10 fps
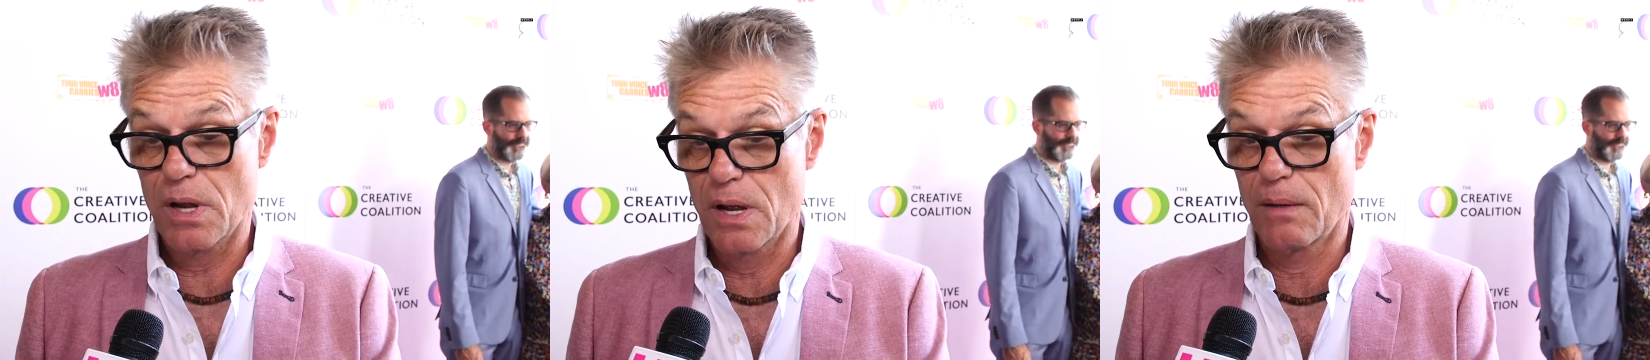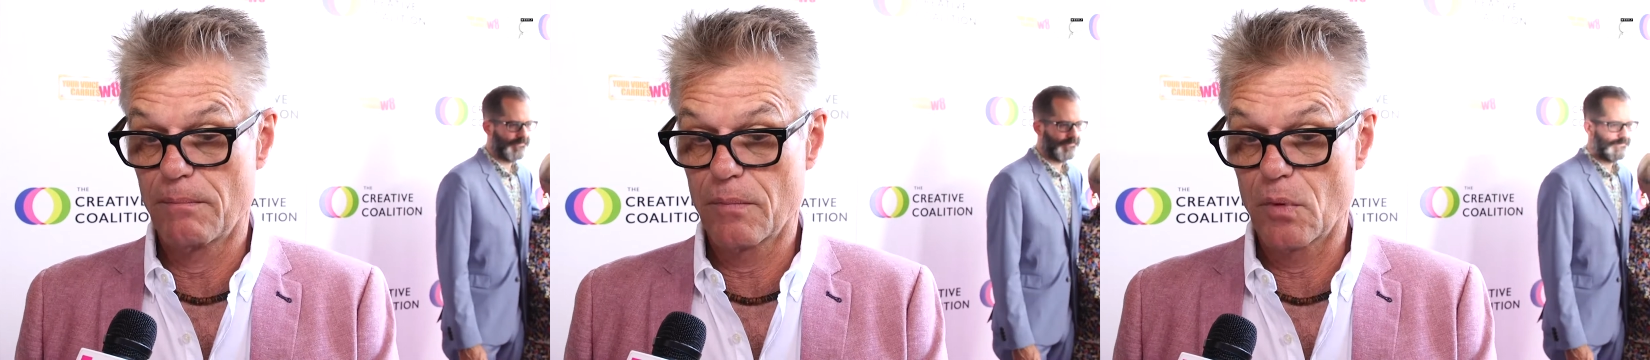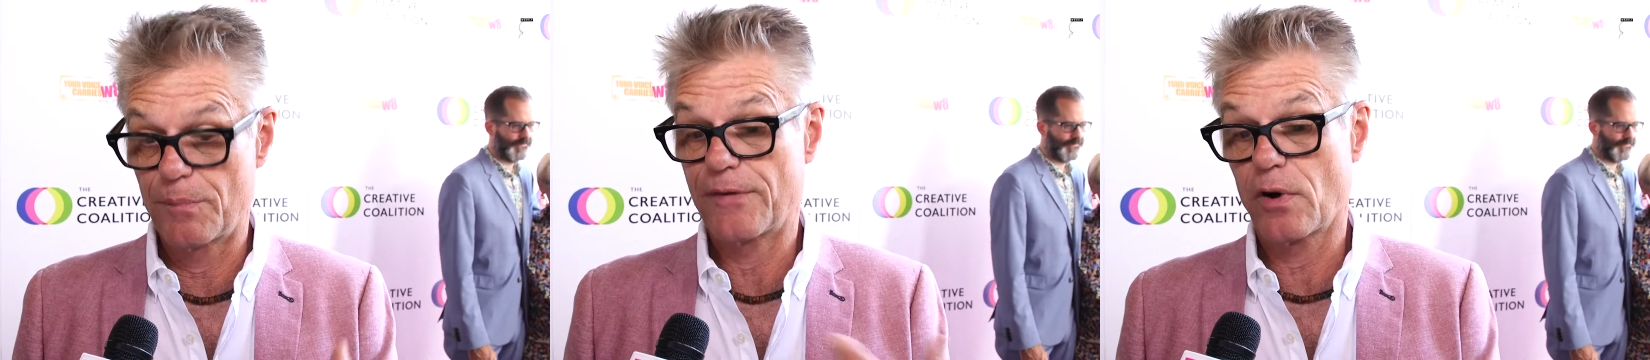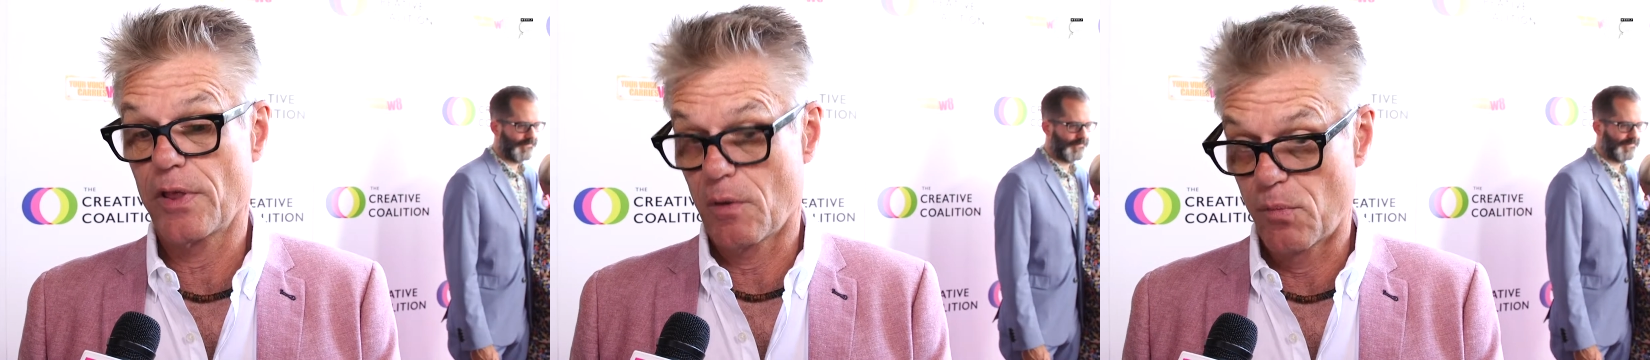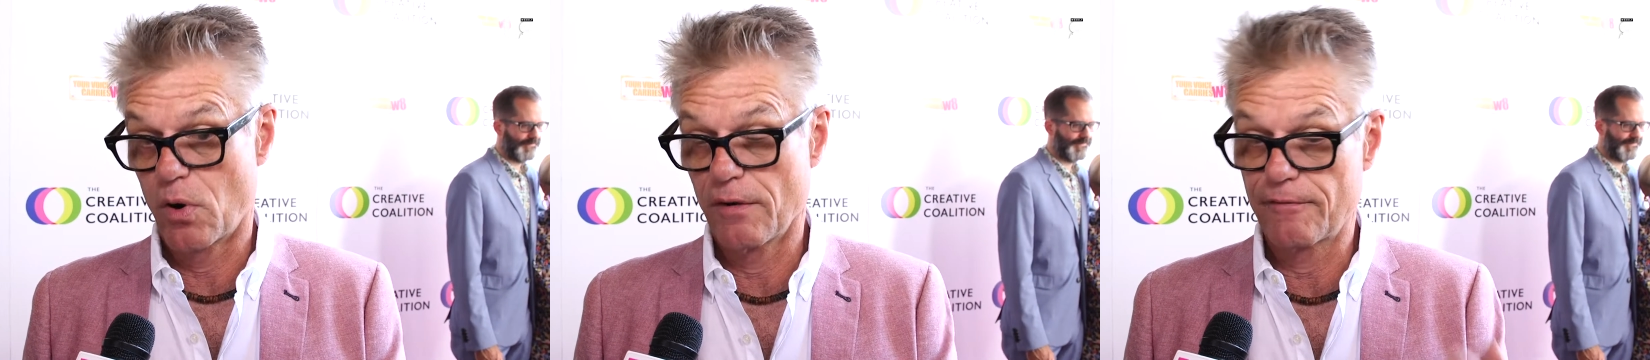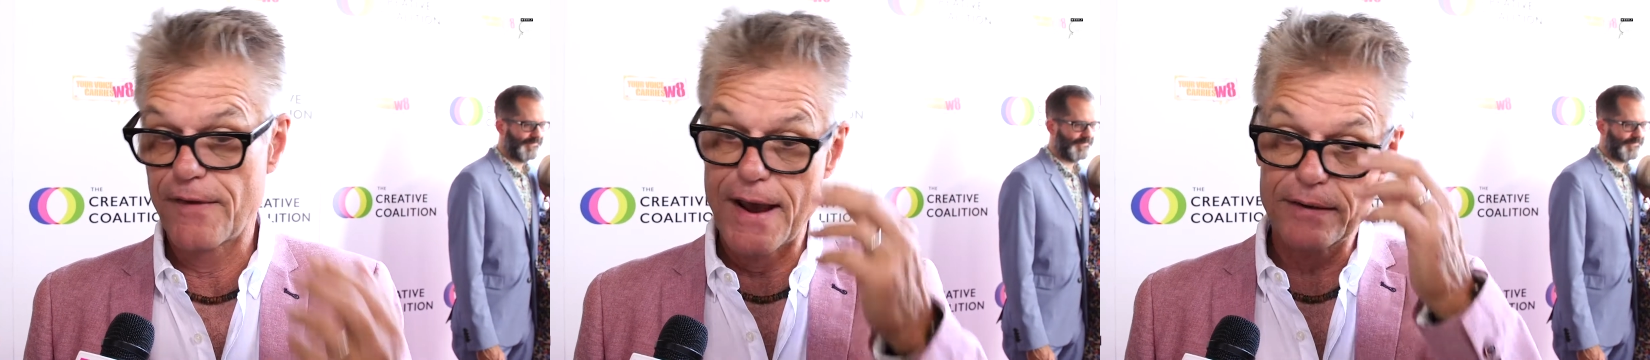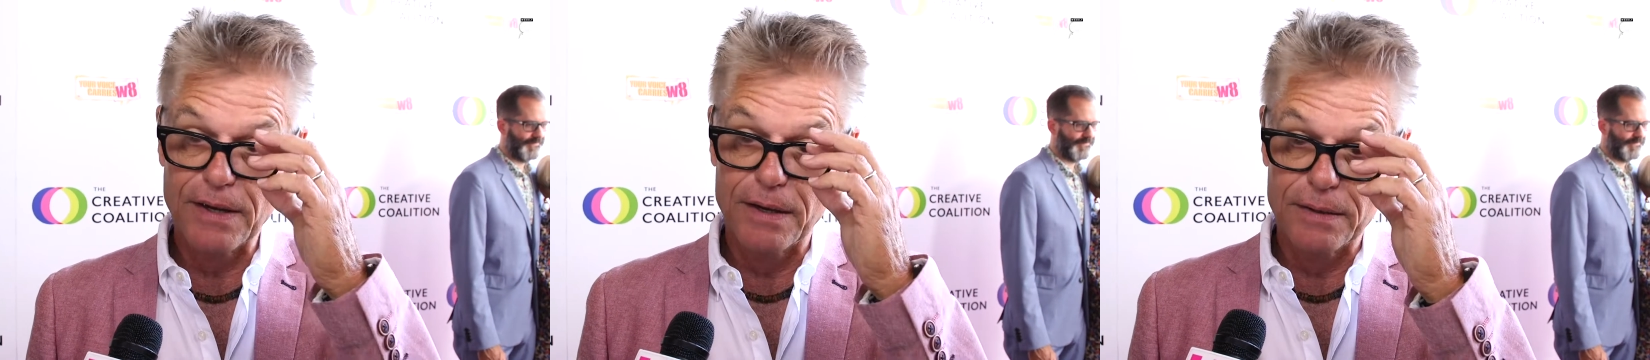Speaker 1: um, before they were born, in
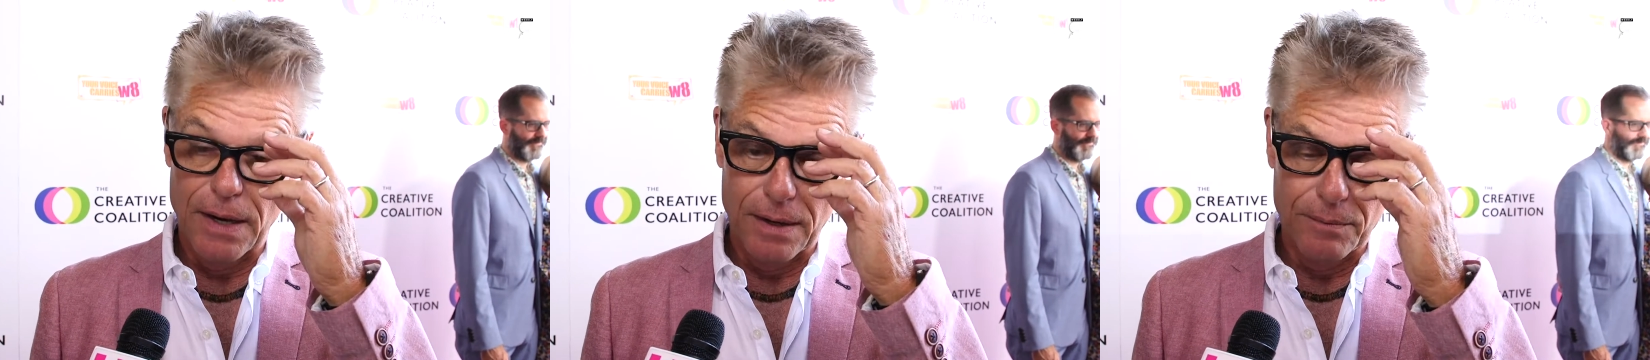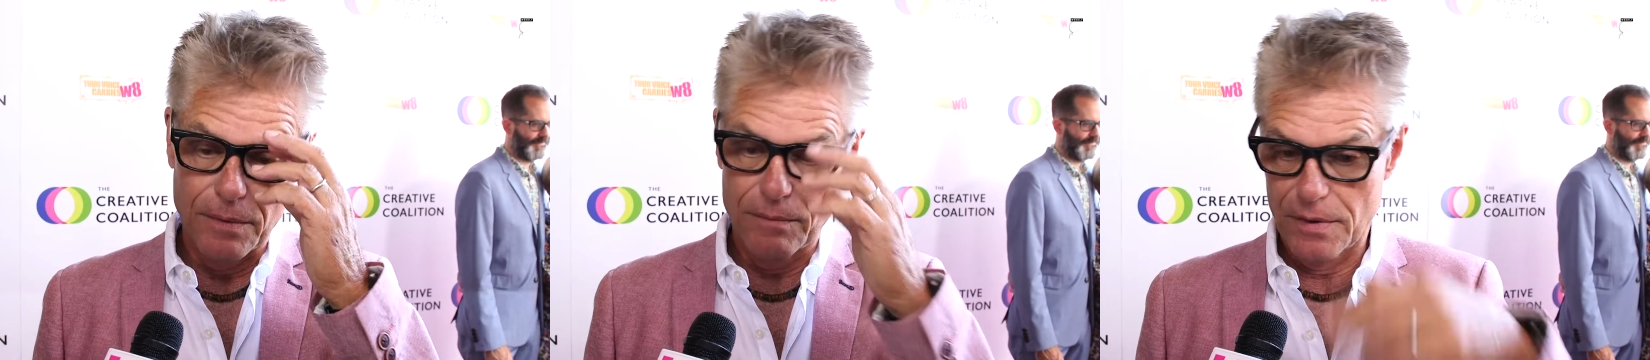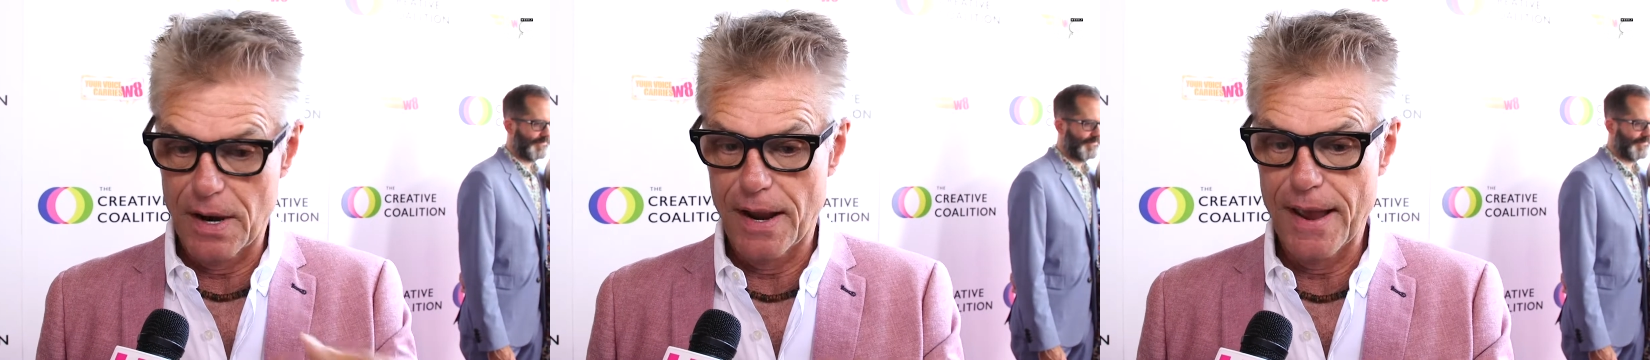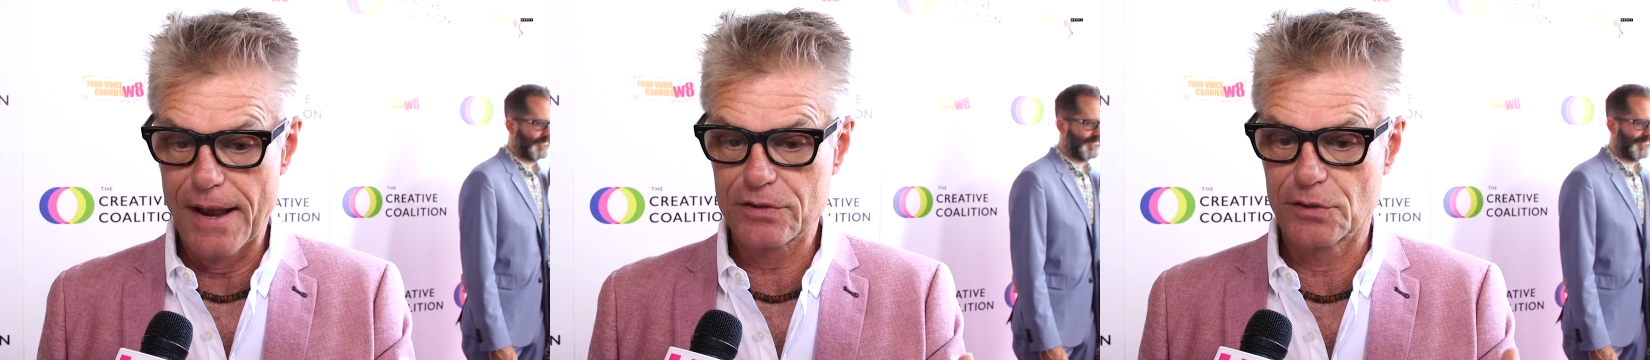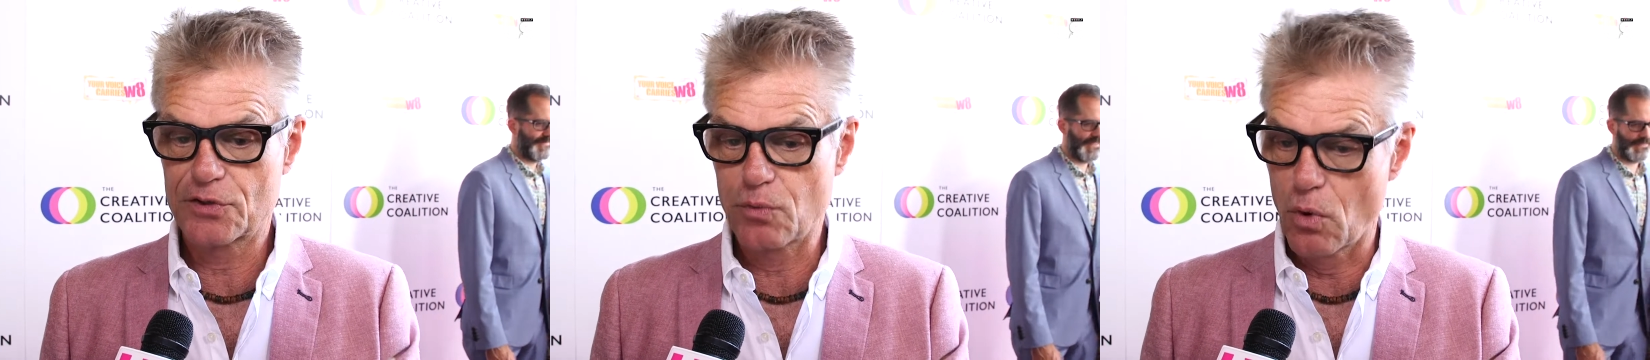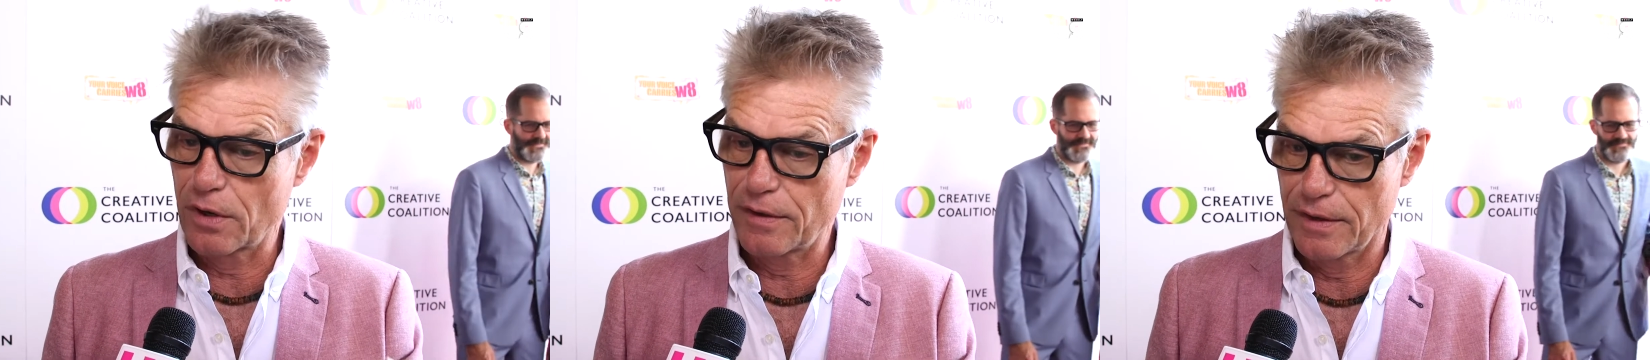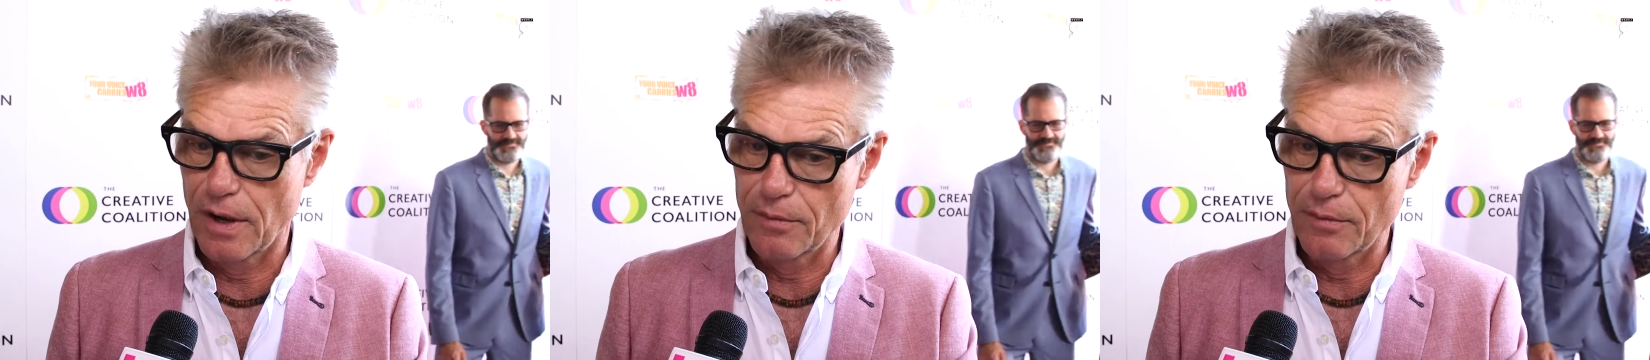fact, I, I, I, actually swore to the